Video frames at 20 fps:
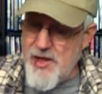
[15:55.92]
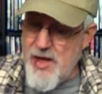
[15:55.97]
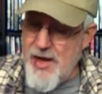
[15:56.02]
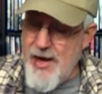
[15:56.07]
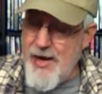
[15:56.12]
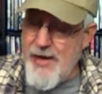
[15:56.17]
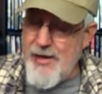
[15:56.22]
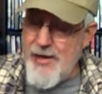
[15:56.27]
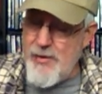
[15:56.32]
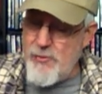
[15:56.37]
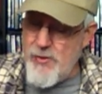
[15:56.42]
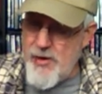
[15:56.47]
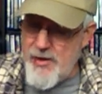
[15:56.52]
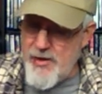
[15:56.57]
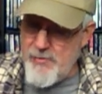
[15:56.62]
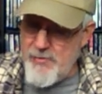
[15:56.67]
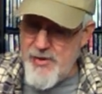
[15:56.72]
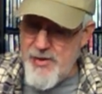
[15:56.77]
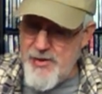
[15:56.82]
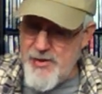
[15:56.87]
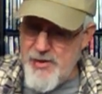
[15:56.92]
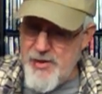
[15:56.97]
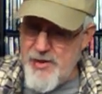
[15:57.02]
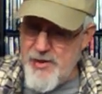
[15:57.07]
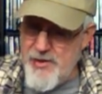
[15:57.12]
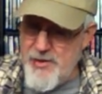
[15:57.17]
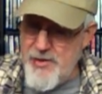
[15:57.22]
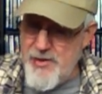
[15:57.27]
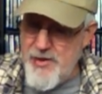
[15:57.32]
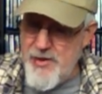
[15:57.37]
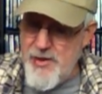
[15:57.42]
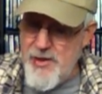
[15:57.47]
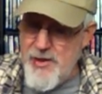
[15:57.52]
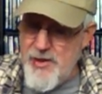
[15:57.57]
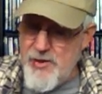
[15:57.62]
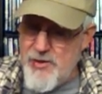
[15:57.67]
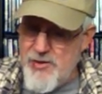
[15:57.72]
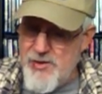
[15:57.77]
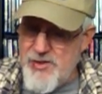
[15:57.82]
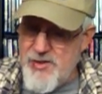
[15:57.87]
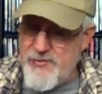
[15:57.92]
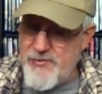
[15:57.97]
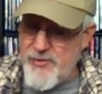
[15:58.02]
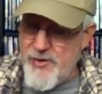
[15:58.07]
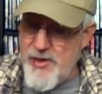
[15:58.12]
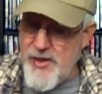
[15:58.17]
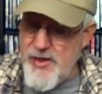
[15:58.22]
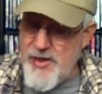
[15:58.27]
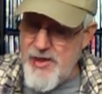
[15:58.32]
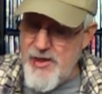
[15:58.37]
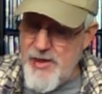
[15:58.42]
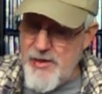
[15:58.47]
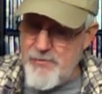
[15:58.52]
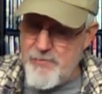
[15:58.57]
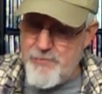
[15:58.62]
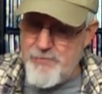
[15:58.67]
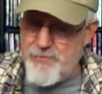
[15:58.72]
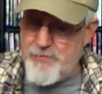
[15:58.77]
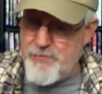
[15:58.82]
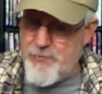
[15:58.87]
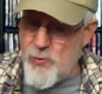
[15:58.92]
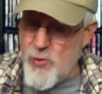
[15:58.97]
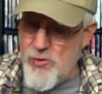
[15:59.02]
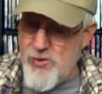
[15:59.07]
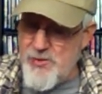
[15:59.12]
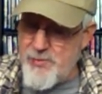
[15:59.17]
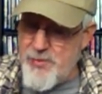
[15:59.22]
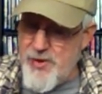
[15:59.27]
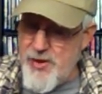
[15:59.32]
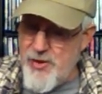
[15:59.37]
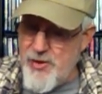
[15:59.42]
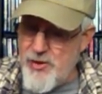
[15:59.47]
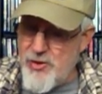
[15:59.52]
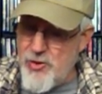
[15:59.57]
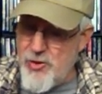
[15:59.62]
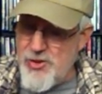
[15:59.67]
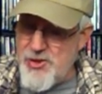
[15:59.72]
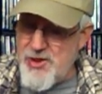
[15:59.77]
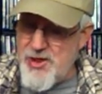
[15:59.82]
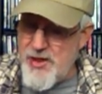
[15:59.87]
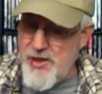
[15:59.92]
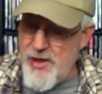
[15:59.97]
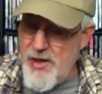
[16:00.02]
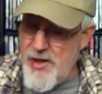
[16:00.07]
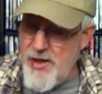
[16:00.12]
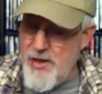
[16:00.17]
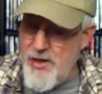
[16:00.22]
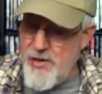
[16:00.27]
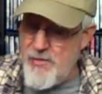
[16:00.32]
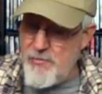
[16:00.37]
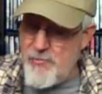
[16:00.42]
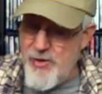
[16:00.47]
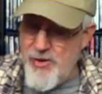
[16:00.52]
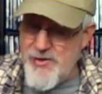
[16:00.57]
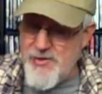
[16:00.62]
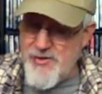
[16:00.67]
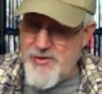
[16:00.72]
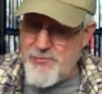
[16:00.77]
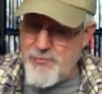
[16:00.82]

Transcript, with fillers: highly recommended. Christopher Lee and, of course, Peter Cushing, Britain's